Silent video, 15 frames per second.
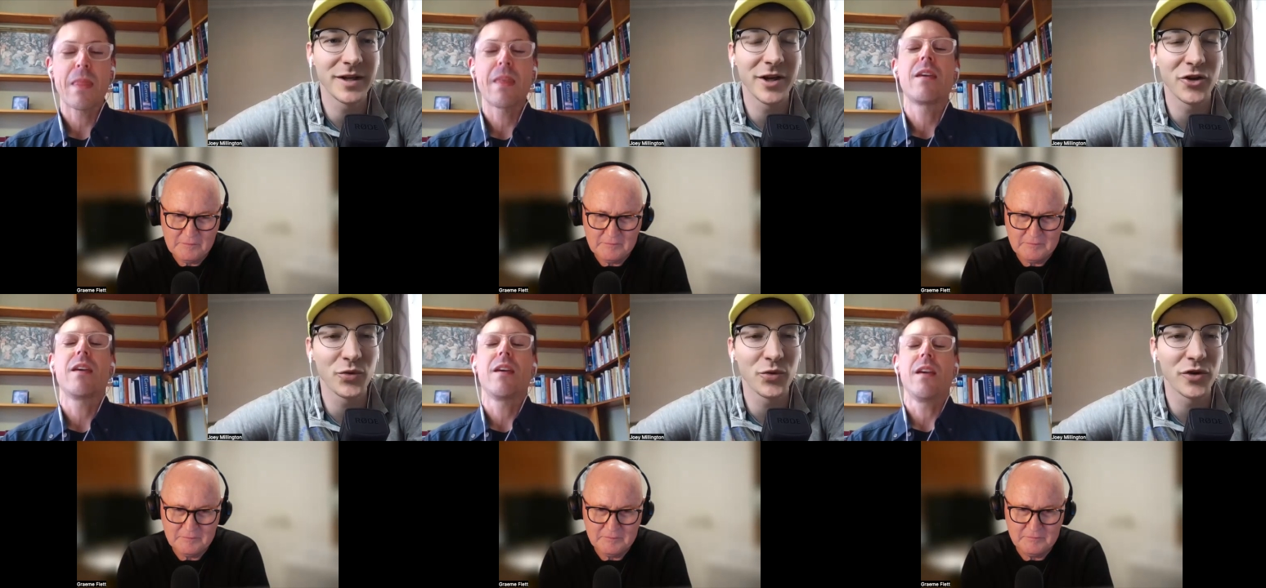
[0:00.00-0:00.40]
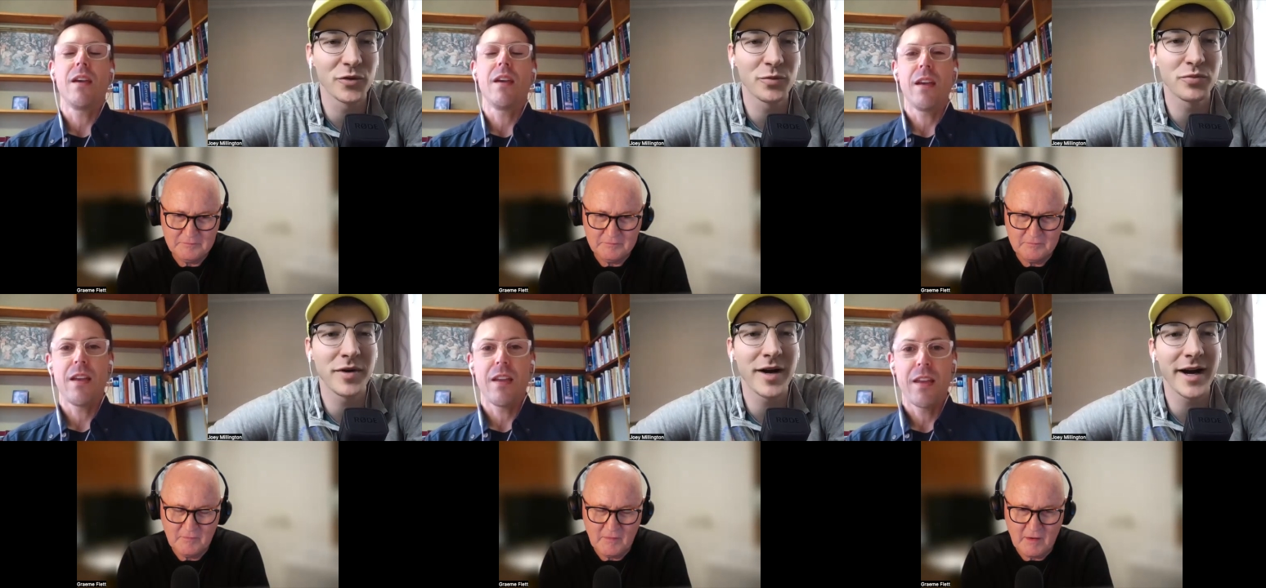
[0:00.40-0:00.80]
Speaker 1: because
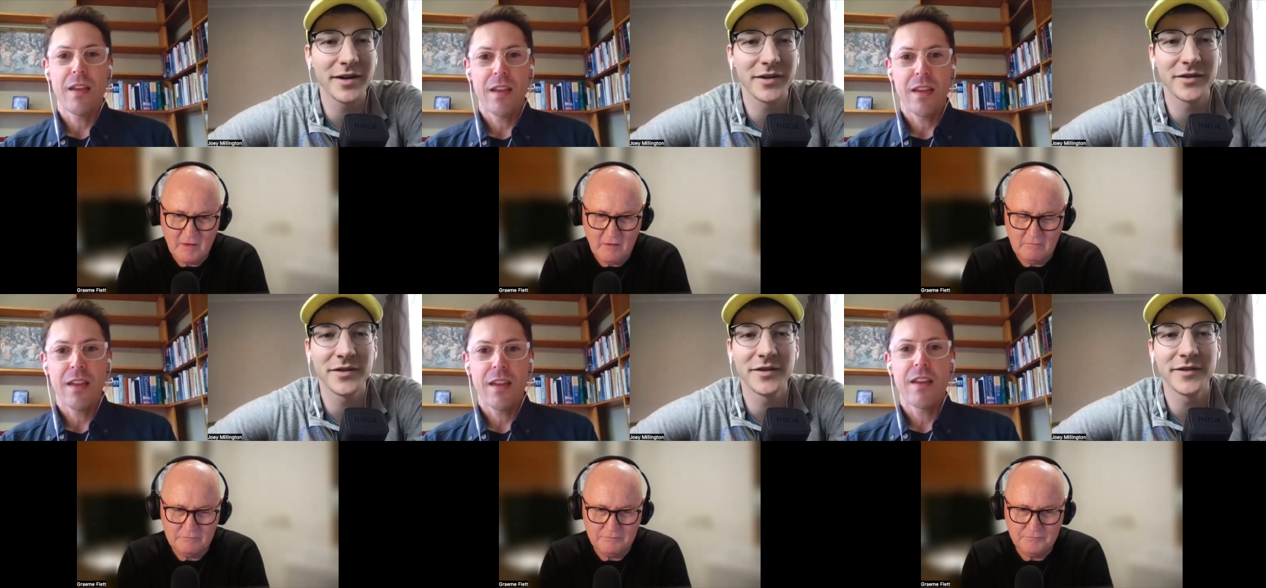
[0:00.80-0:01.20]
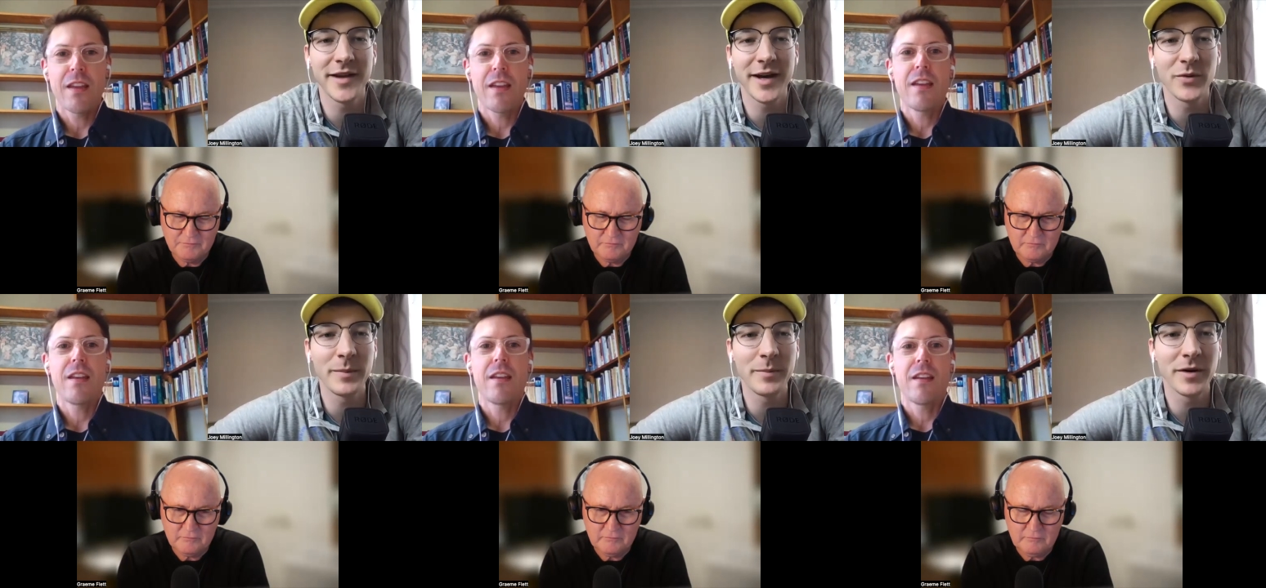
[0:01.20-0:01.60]
there's practices
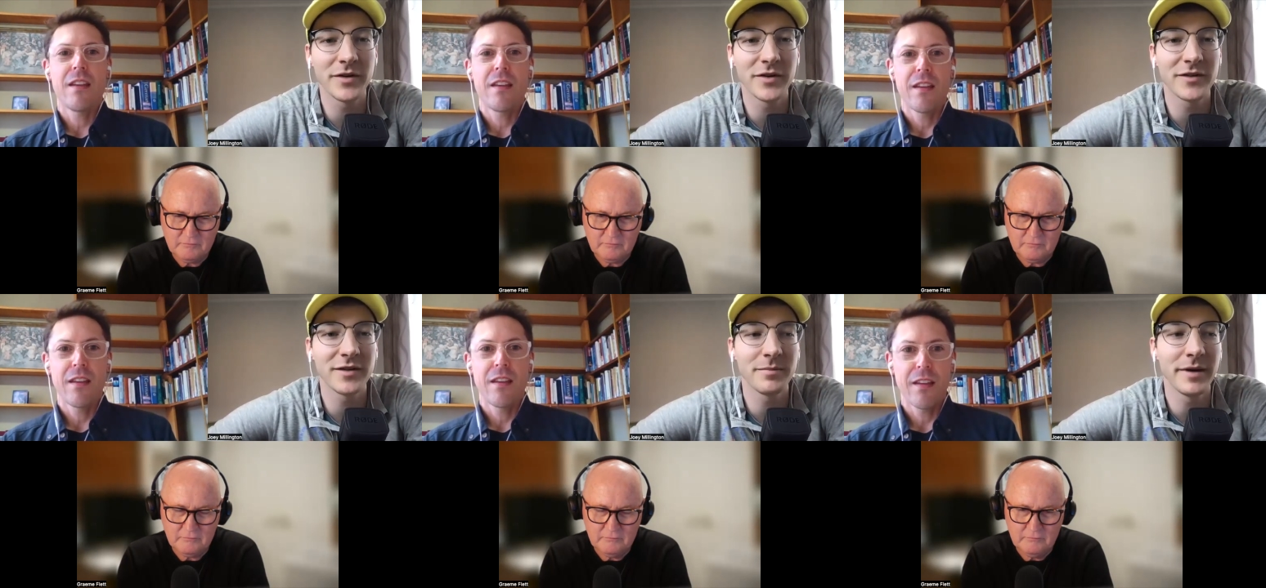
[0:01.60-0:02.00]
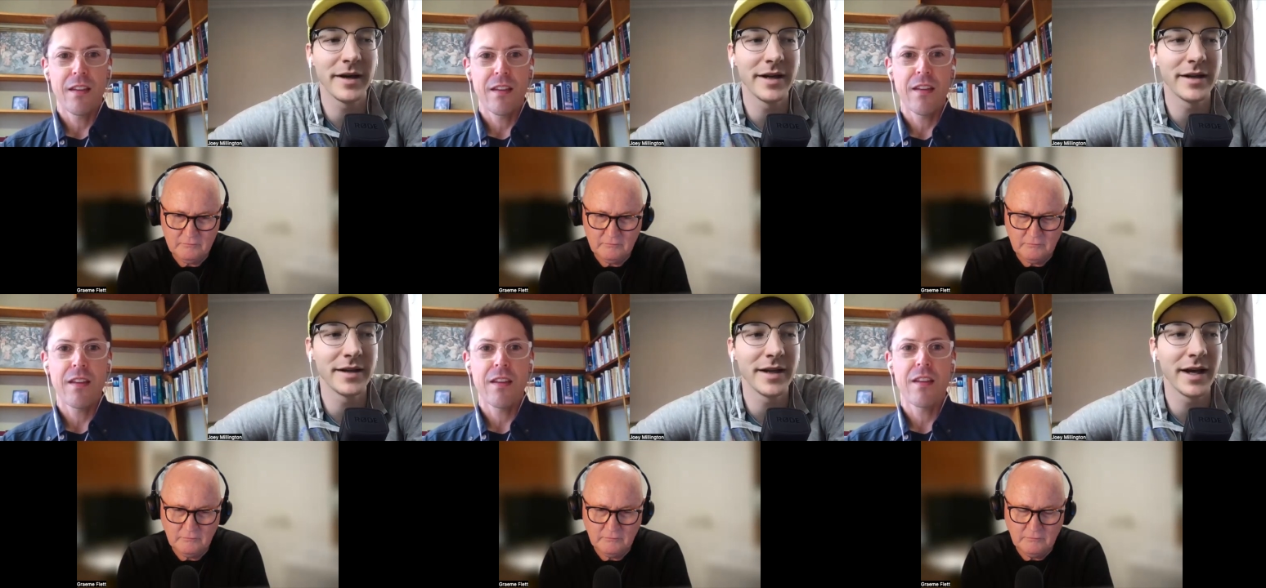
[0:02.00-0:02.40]
that we
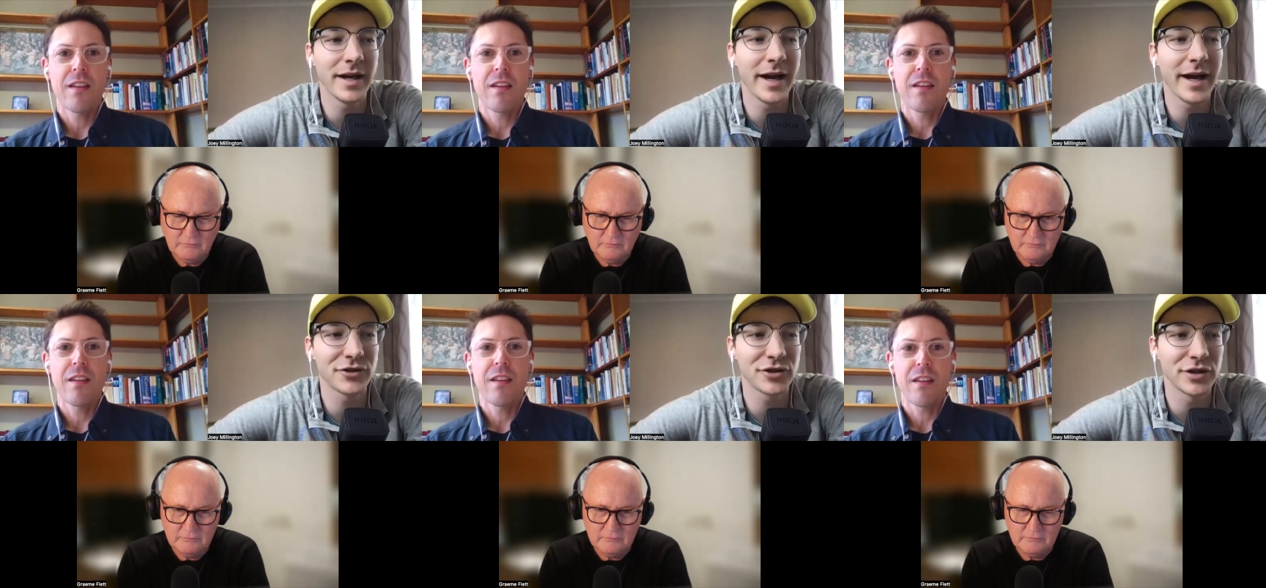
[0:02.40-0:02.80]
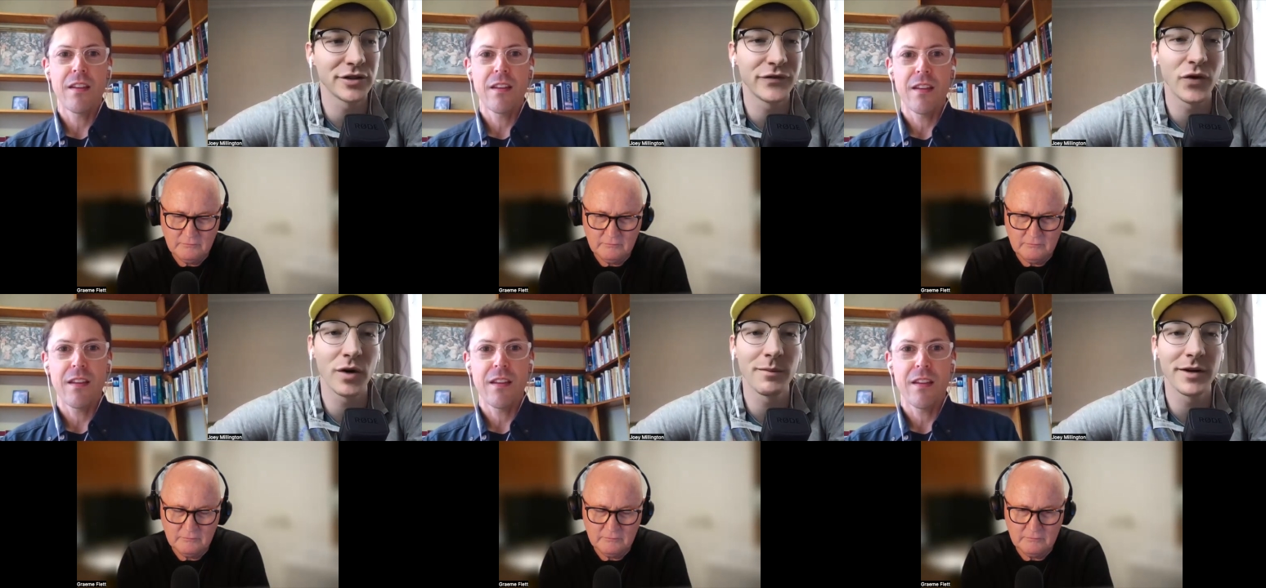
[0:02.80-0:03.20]
participate in that
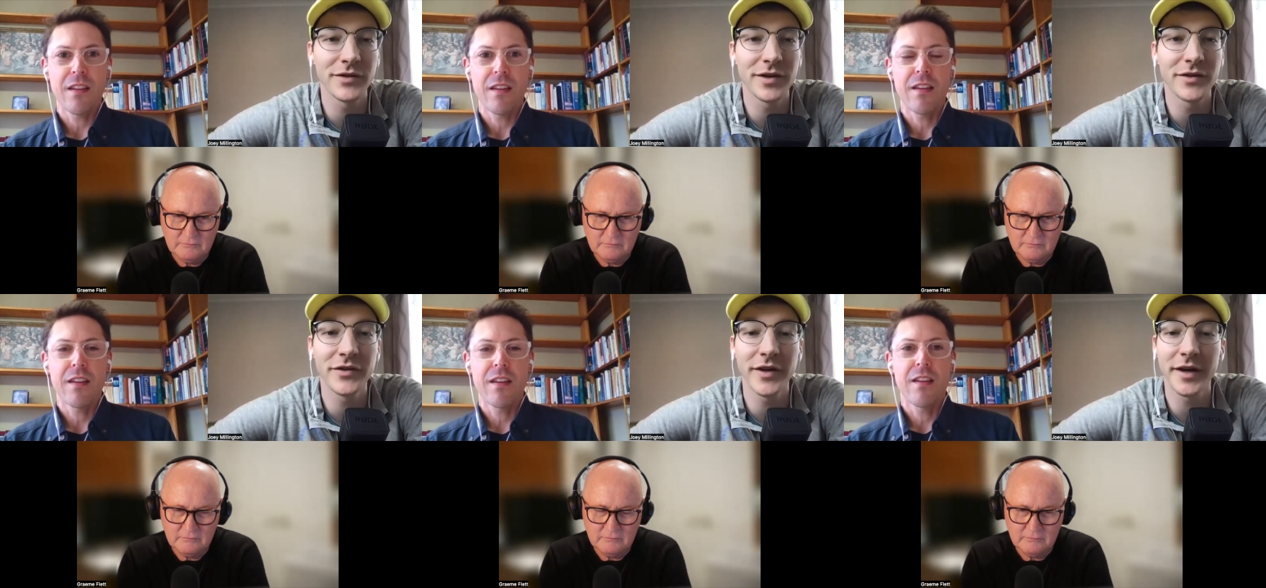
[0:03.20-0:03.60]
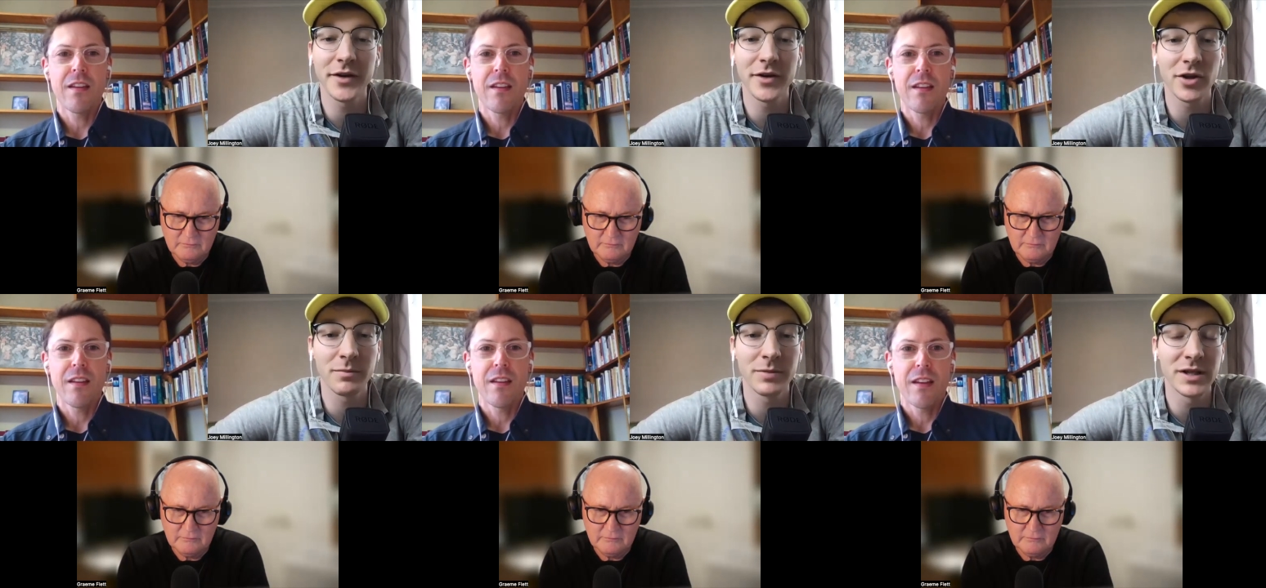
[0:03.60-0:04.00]
actually form us as
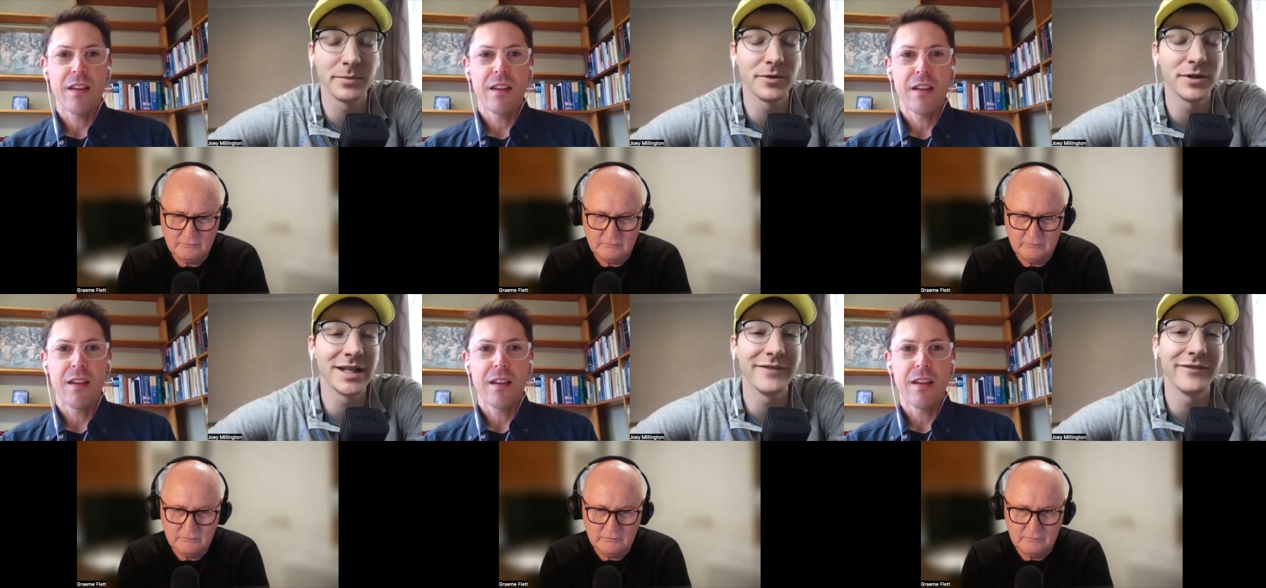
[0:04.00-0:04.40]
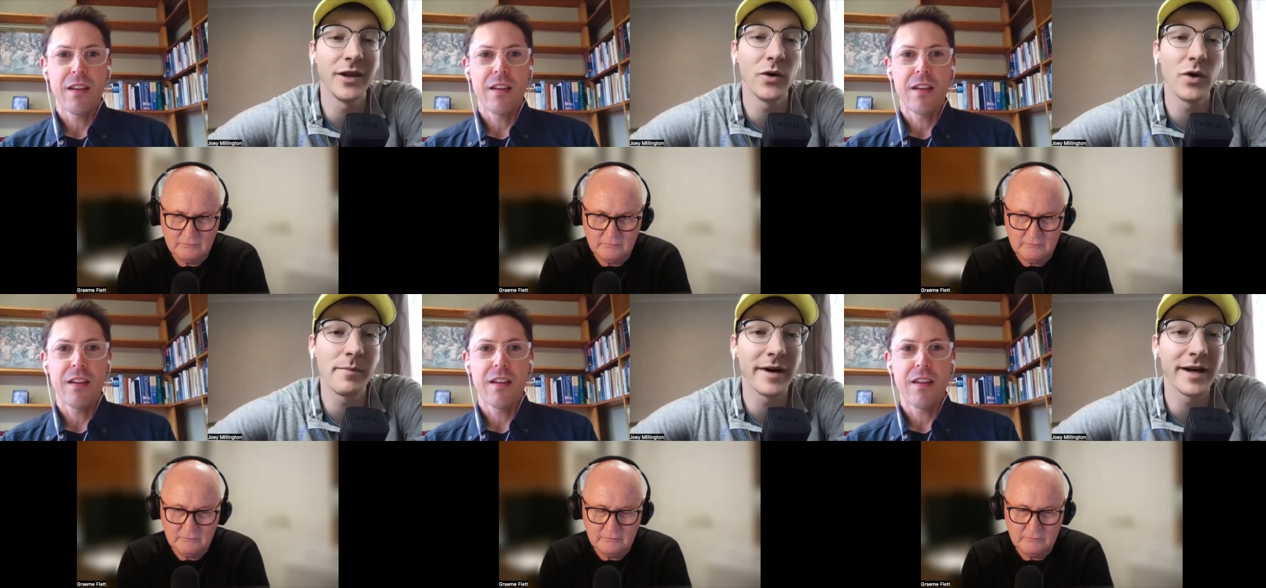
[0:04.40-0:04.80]
secular people,
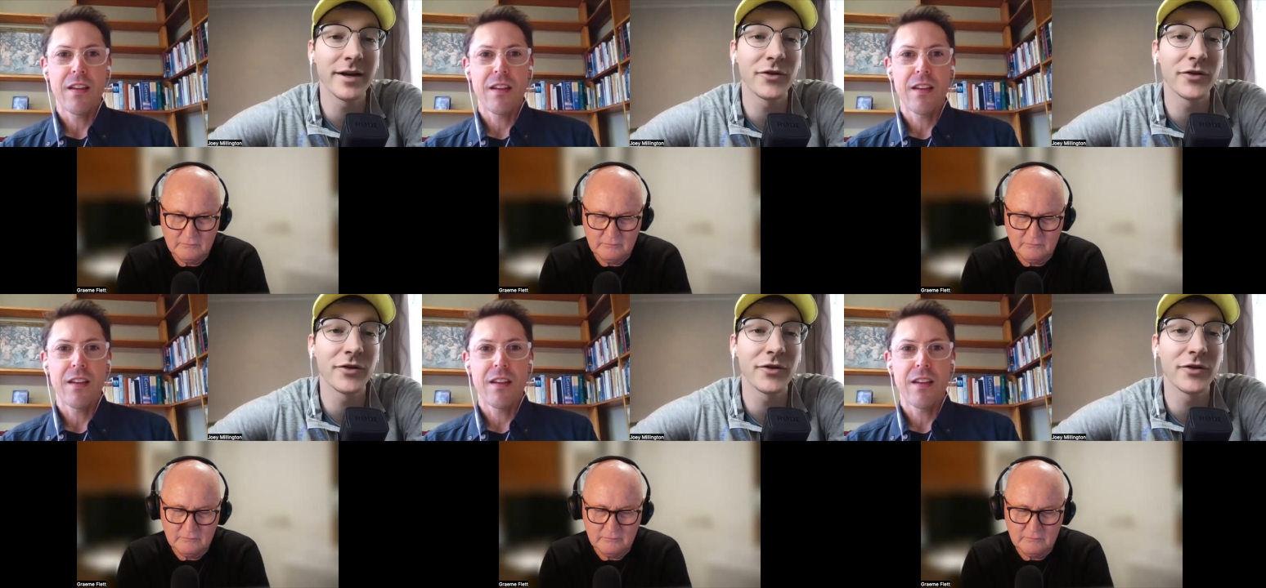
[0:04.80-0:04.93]
even though we might